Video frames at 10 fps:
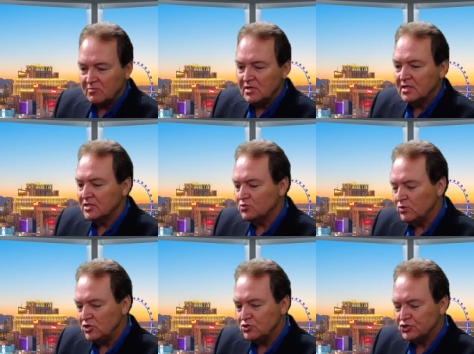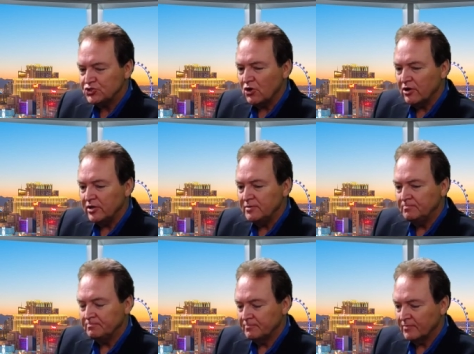because when you started,
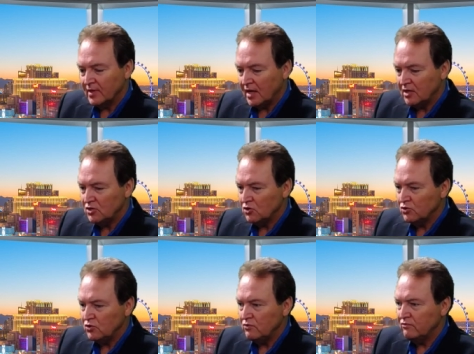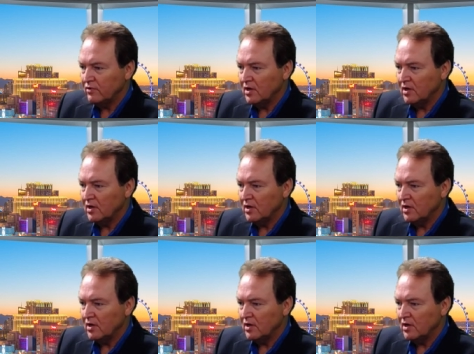and you